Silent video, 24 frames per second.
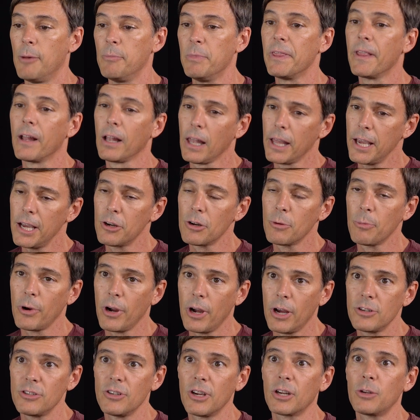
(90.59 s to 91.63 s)
In the later
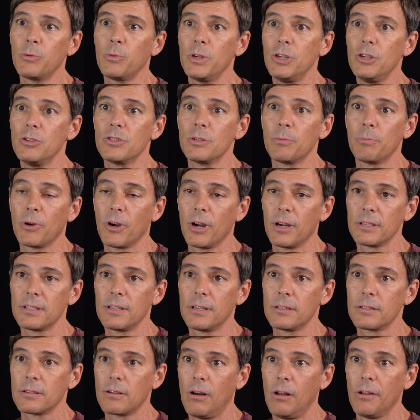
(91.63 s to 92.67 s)
project, we use a
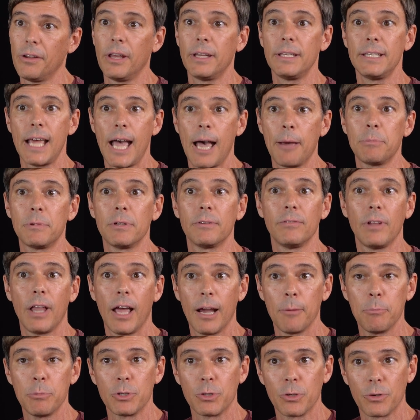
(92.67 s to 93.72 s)
process called adaptive
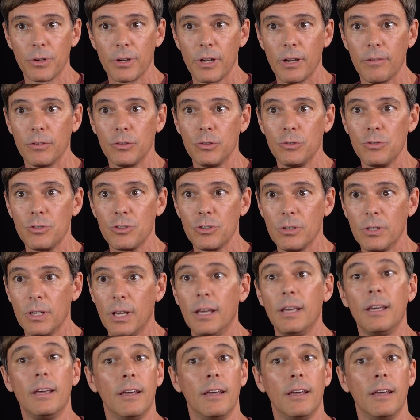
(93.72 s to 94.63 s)
laboratory evolution.